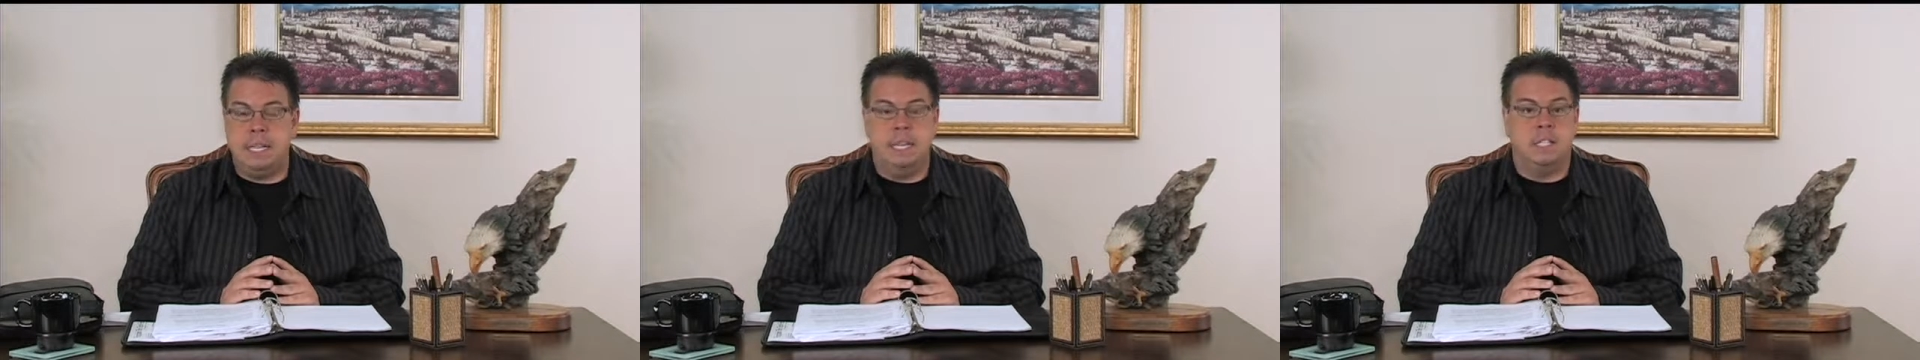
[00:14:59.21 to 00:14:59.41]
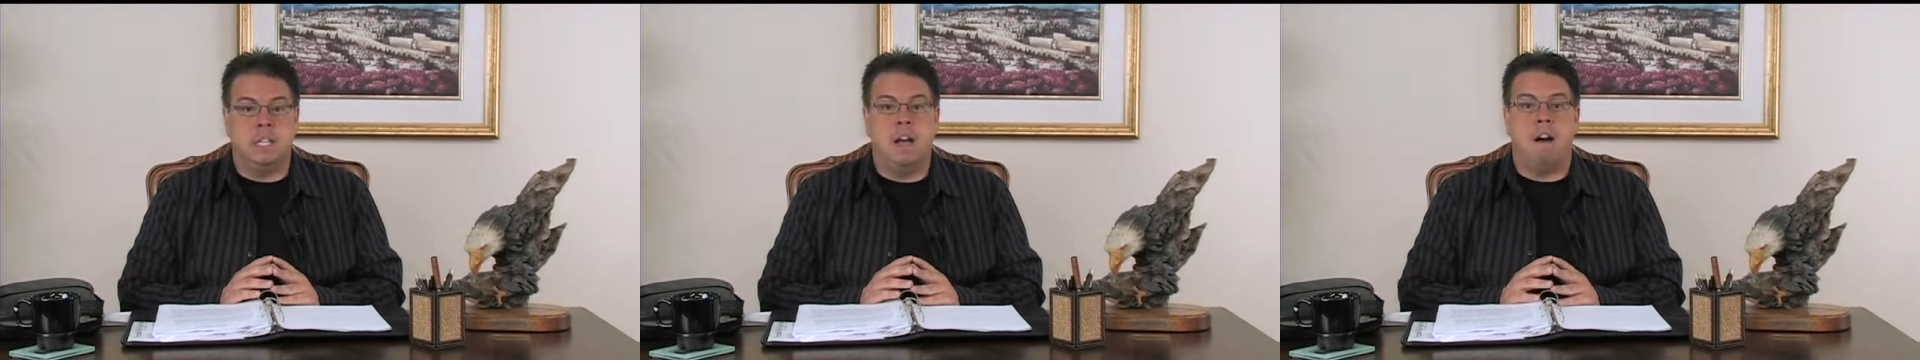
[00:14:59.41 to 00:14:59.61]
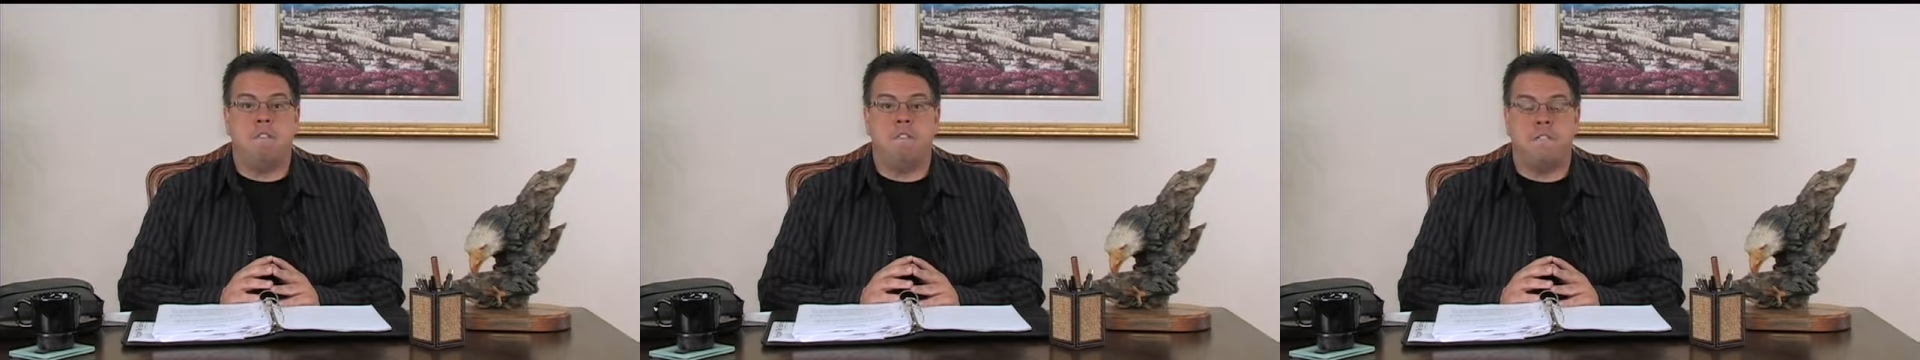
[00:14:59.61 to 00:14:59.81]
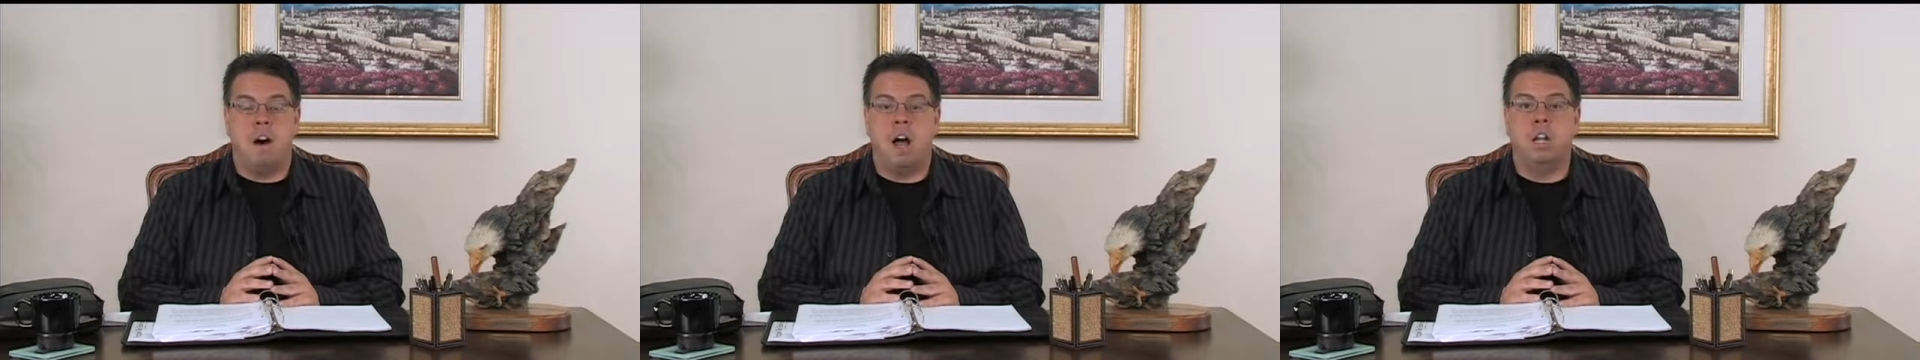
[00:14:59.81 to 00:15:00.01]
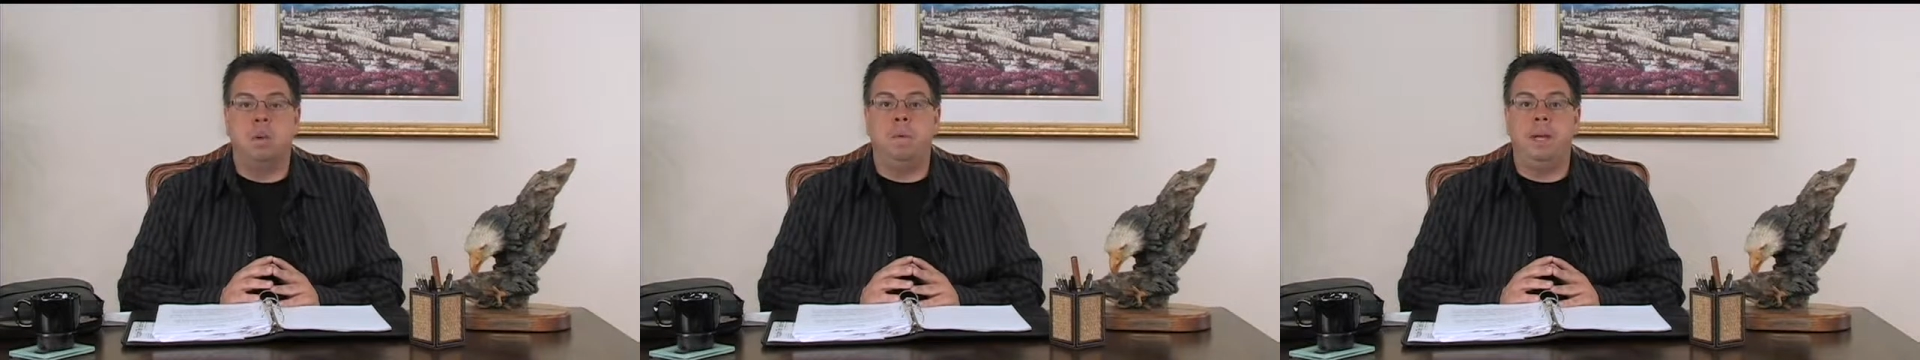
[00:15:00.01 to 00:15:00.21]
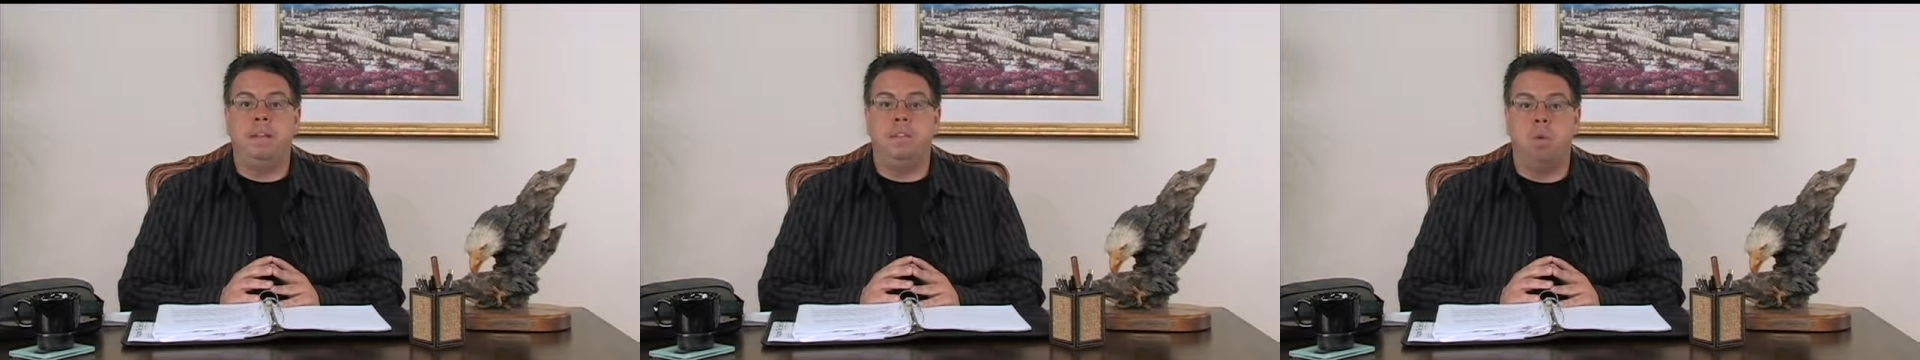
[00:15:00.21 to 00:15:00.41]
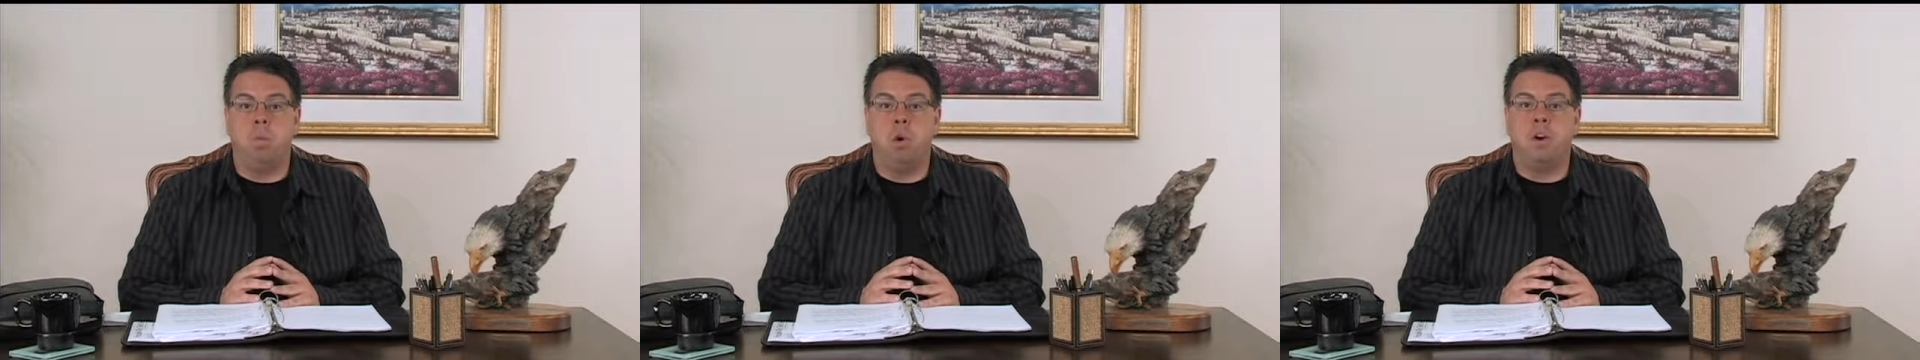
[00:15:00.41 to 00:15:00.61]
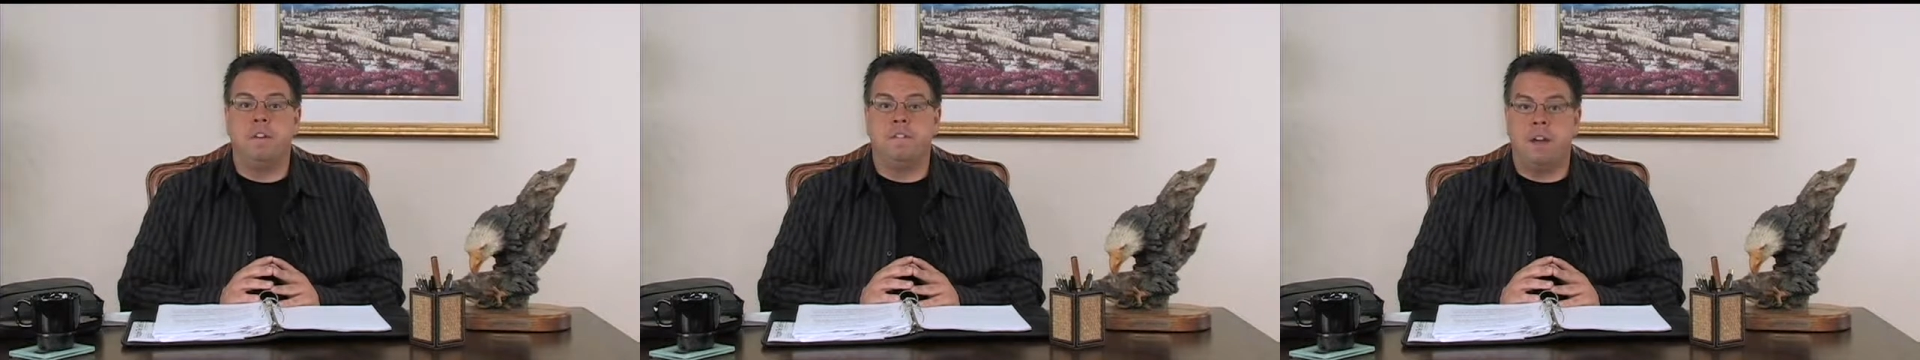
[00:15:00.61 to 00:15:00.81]
is not following the
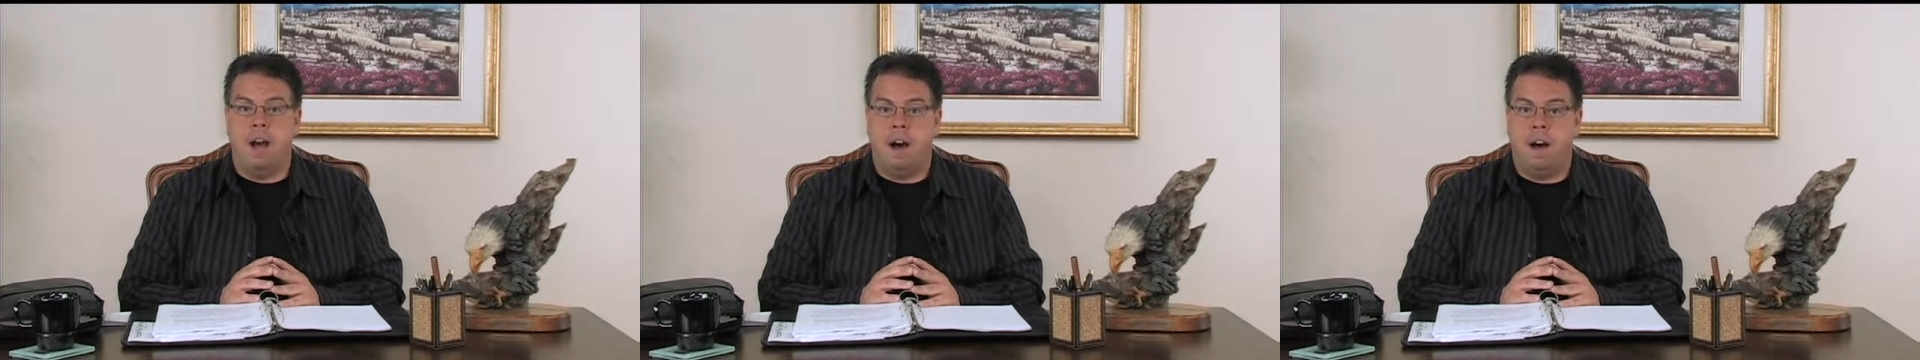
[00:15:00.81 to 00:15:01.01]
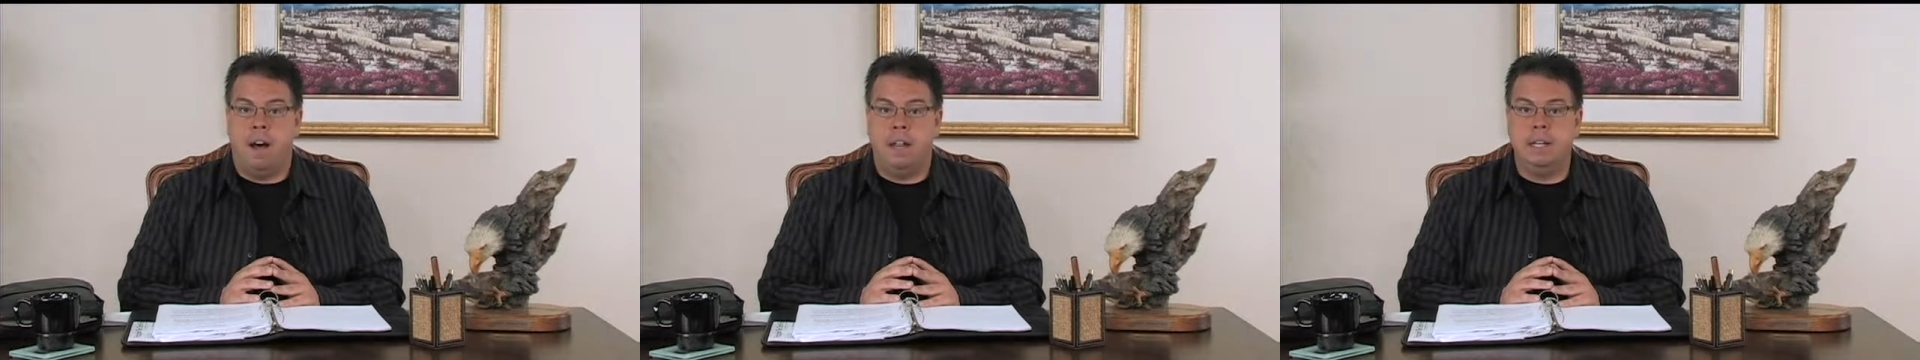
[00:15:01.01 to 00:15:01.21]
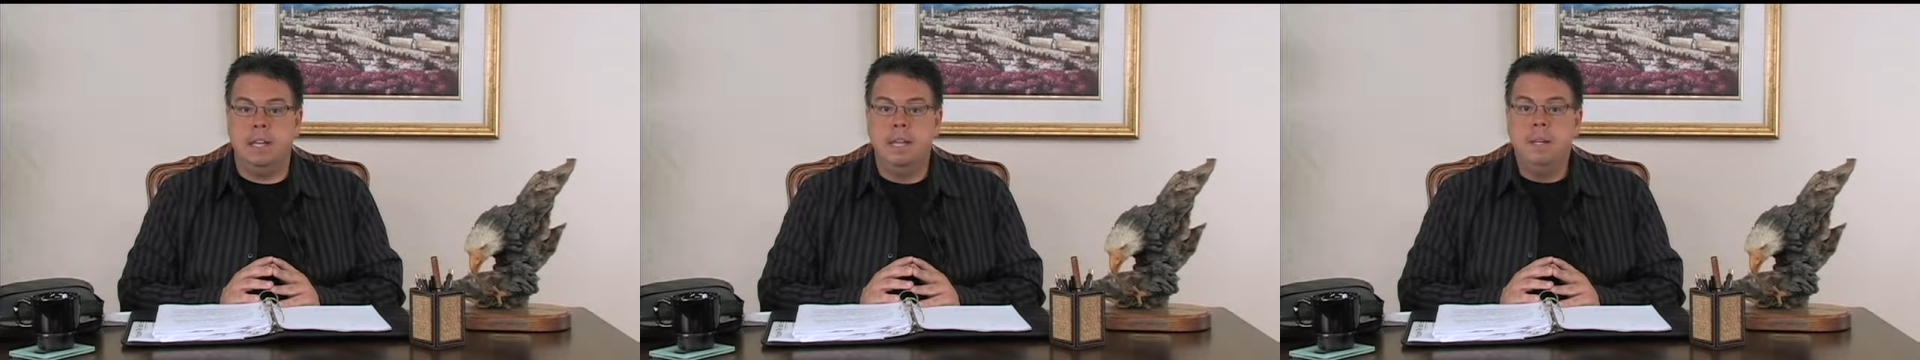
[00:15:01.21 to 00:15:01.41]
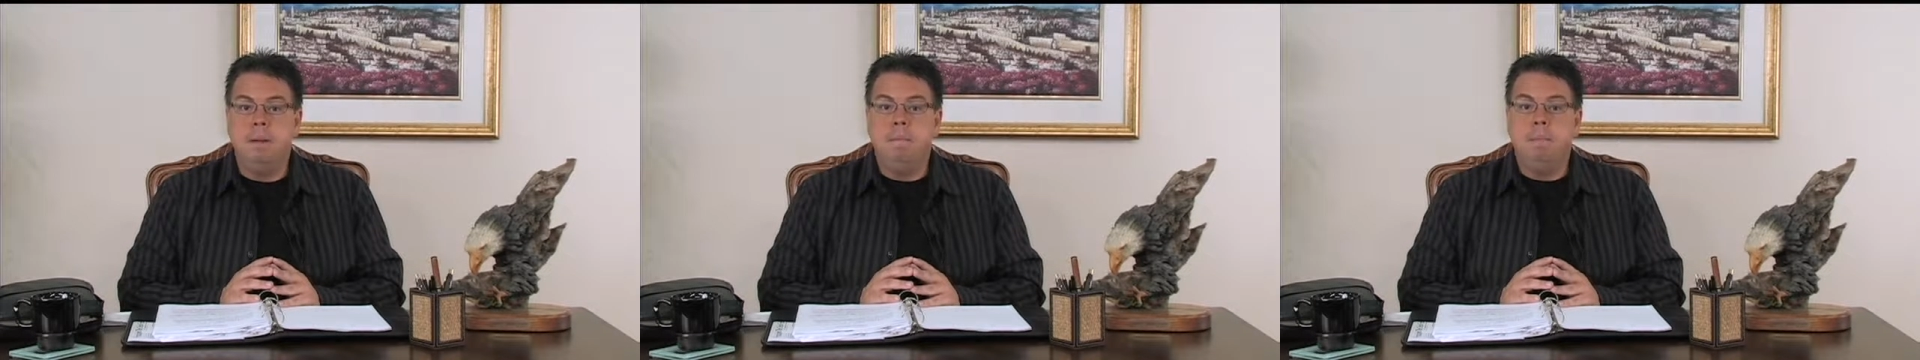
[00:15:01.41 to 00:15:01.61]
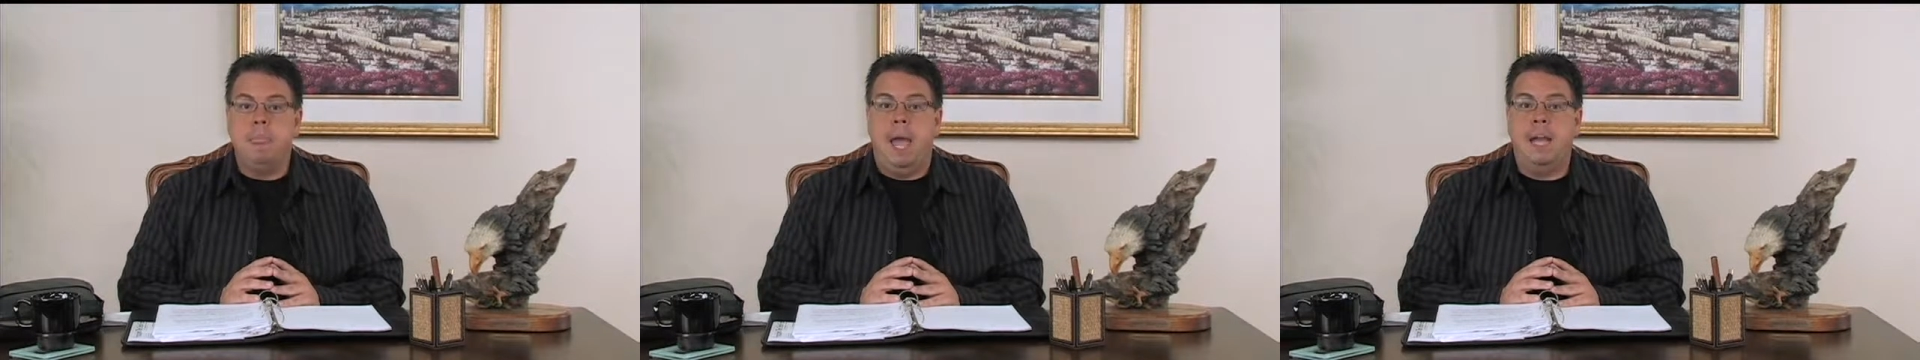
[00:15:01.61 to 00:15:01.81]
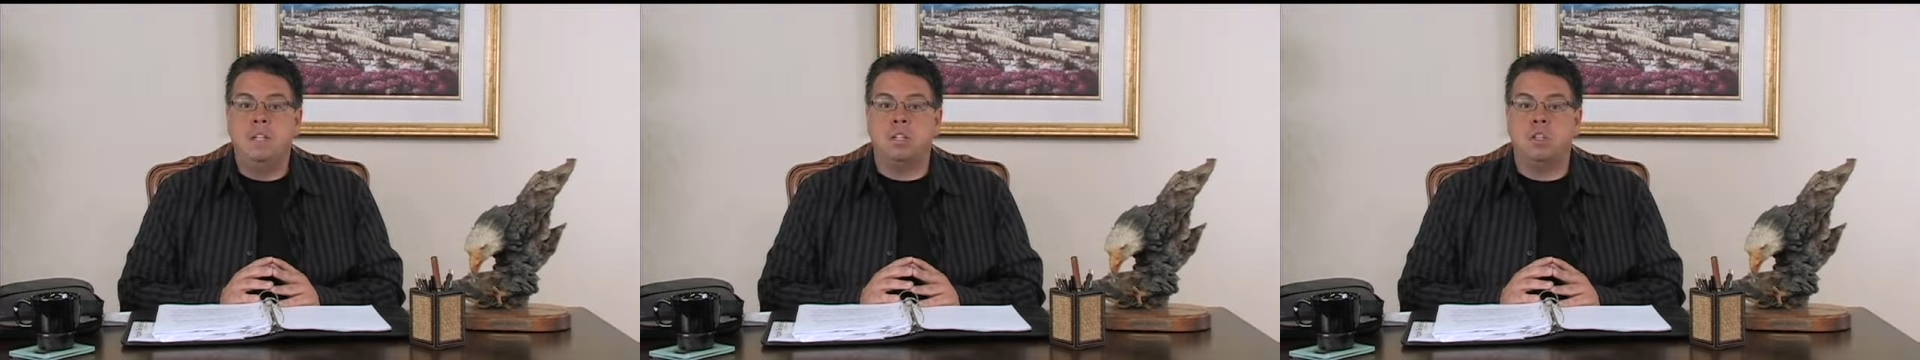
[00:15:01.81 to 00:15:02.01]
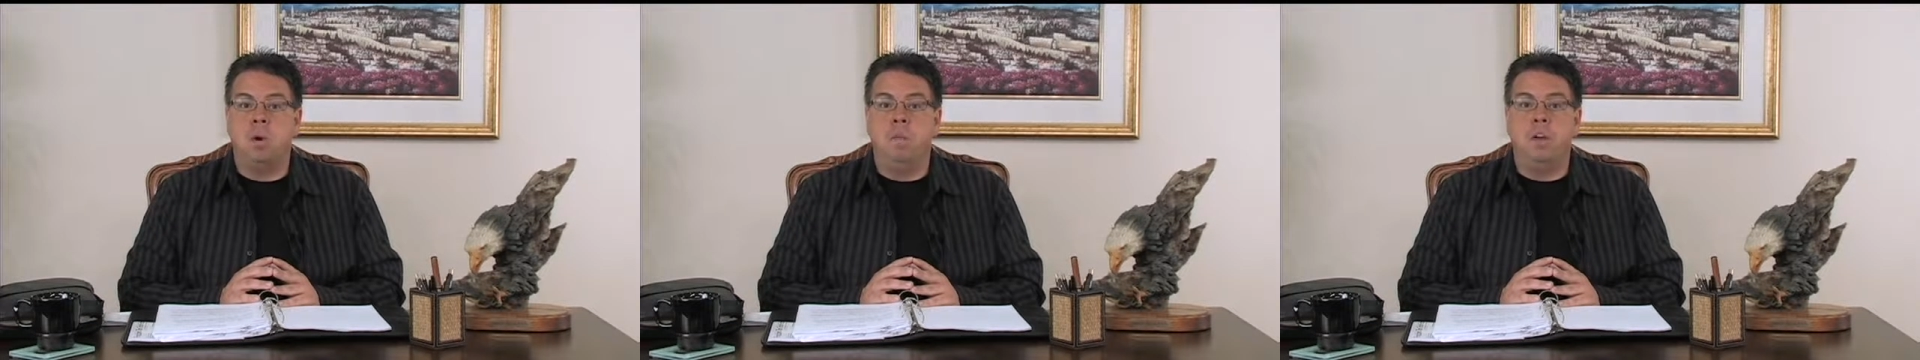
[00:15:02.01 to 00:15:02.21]
Word of God. And so